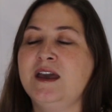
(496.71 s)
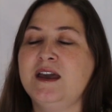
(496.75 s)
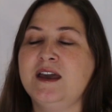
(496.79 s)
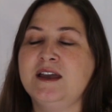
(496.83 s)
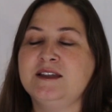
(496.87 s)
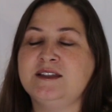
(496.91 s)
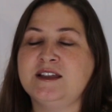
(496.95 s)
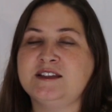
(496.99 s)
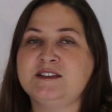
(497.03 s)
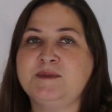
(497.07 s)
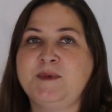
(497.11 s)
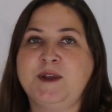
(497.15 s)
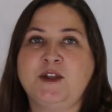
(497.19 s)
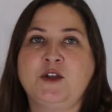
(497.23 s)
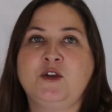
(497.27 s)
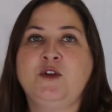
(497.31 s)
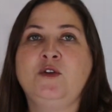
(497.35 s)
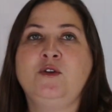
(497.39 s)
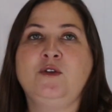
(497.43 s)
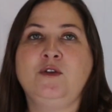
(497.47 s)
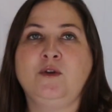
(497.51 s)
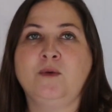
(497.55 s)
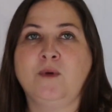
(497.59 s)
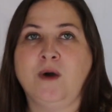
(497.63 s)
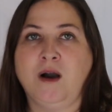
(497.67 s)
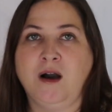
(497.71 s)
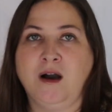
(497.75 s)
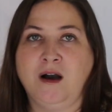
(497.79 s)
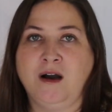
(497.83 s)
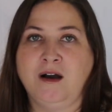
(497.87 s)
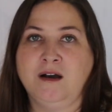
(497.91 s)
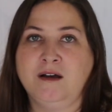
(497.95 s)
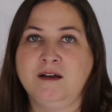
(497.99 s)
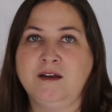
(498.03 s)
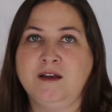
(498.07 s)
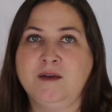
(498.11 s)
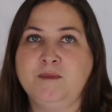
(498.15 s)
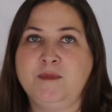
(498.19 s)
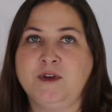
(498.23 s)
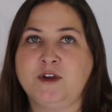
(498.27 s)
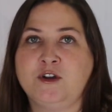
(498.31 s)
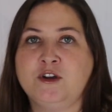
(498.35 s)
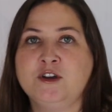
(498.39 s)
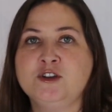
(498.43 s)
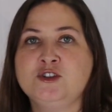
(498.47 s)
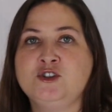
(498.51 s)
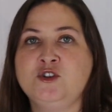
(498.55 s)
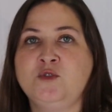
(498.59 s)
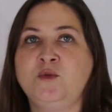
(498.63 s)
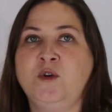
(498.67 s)
It doesn't matter who you are.
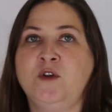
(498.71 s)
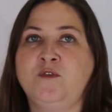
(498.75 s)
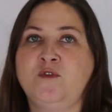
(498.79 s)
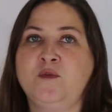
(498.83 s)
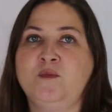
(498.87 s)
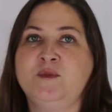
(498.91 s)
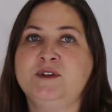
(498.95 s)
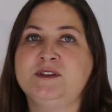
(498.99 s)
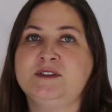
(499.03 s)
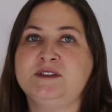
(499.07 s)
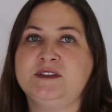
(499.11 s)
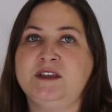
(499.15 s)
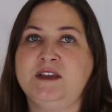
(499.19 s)
Because you work for Ms.